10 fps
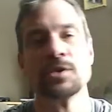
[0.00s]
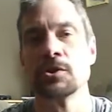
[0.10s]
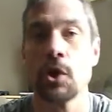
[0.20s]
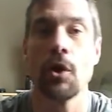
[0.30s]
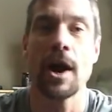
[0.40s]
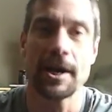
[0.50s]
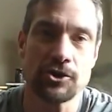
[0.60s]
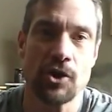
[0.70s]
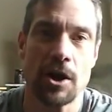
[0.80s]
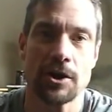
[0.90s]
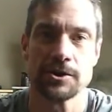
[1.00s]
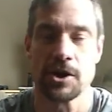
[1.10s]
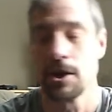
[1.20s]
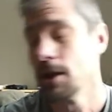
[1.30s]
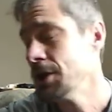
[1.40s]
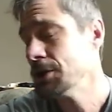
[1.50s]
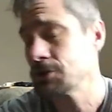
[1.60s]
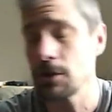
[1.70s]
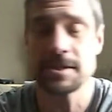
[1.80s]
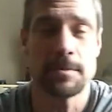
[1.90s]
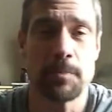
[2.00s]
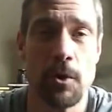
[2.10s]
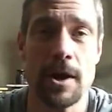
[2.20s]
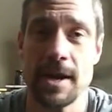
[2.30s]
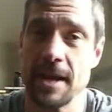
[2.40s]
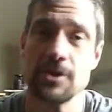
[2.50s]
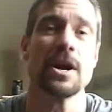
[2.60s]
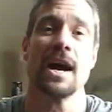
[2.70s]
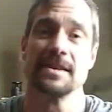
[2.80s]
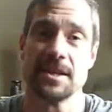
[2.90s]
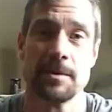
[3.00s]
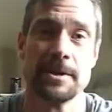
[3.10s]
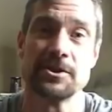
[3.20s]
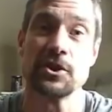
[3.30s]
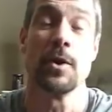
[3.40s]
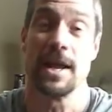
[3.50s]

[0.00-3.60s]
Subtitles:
So a lot of truckers are. So it's important that you guys hear me too.